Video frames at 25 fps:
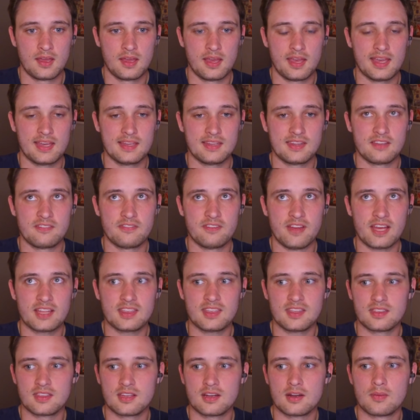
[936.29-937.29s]
and the fact
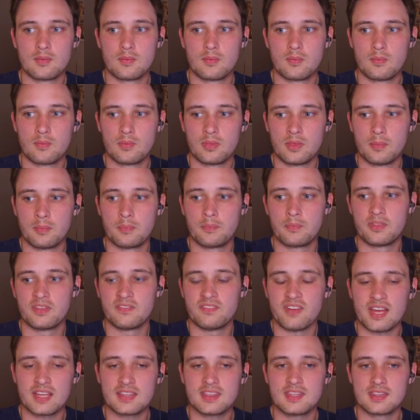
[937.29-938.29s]
that the
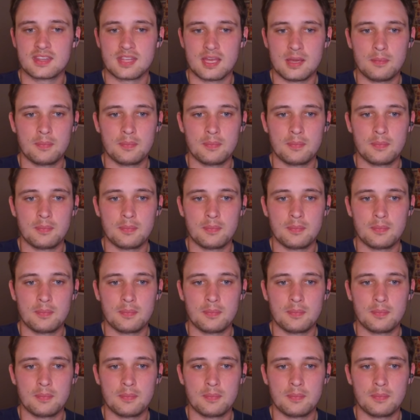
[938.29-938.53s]
fact that they